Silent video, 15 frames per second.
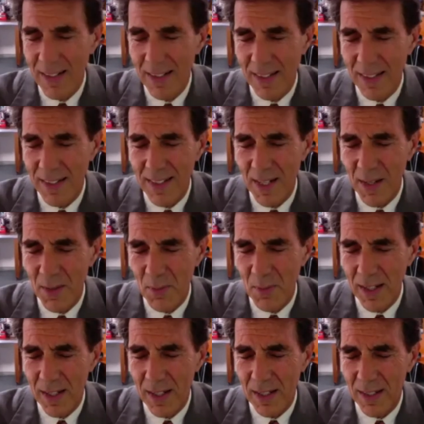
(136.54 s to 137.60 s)
the
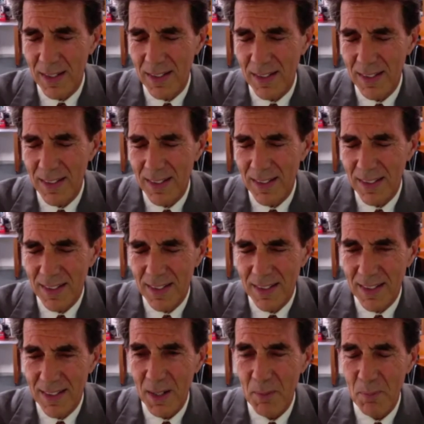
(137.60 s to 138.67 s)
TV.
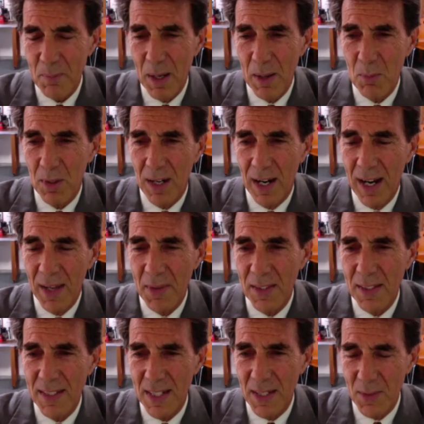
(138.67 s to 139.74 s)
Dark Bob, we're on the
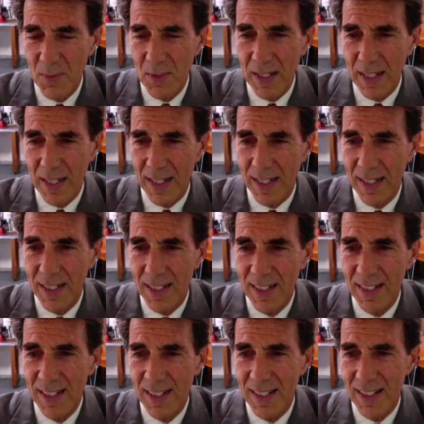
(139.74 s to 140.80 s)
TV. Yellow.
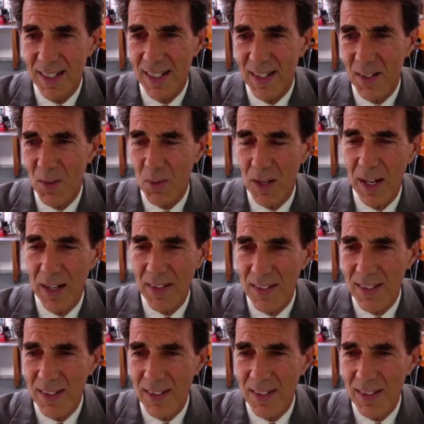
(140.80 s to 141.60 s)
We're on.